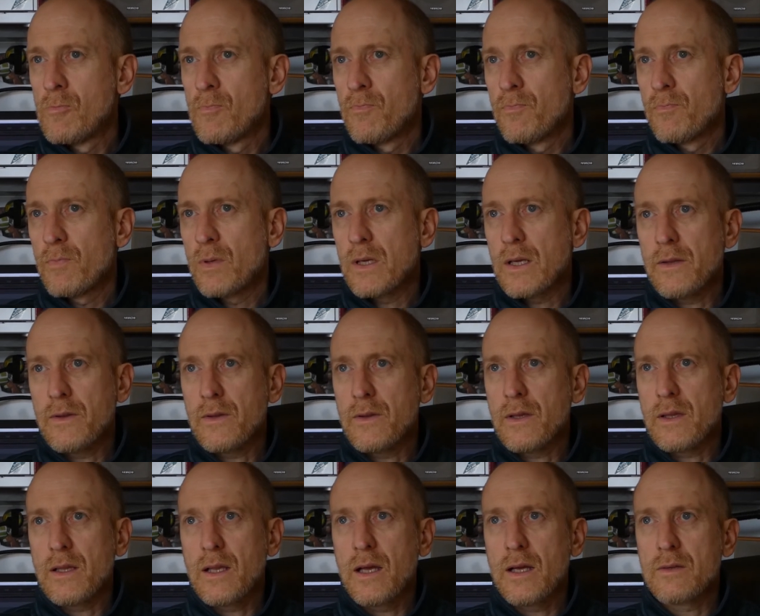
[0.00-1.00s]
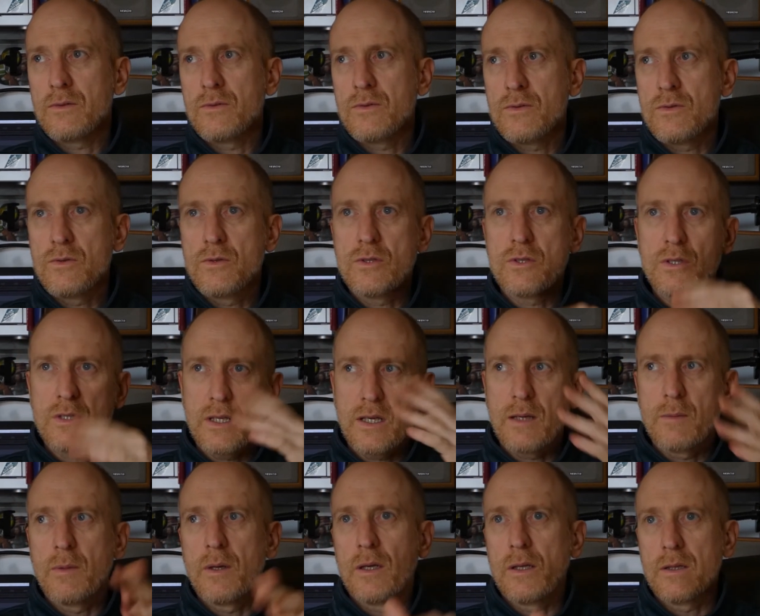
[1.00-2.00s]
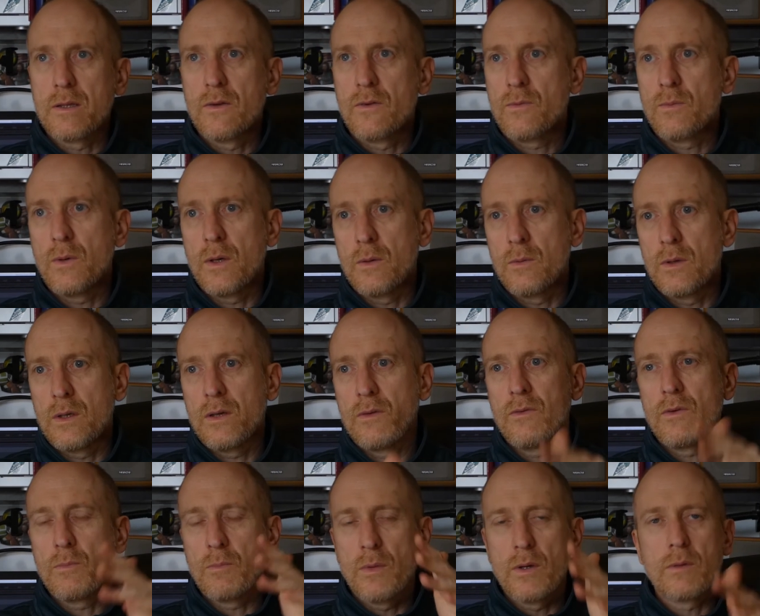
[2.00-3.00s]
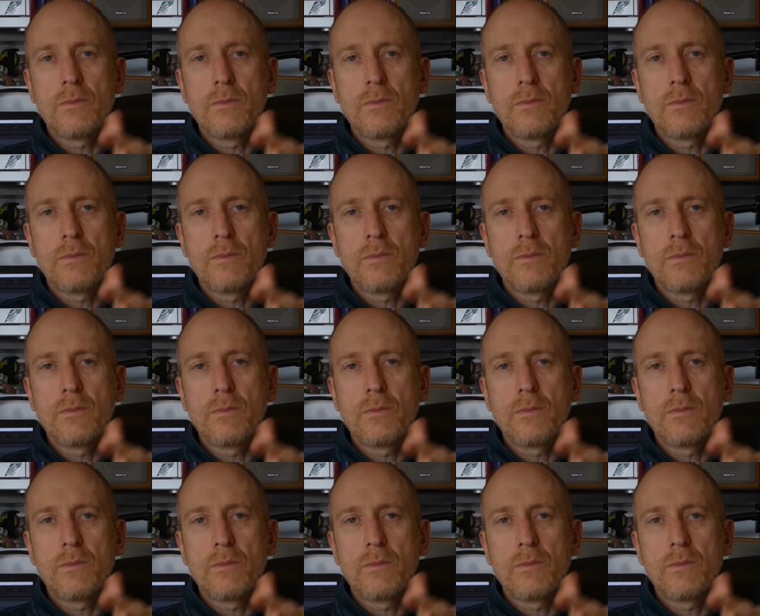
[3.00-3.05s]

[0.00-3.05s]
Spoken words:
But other than that, just think about it this way: whatever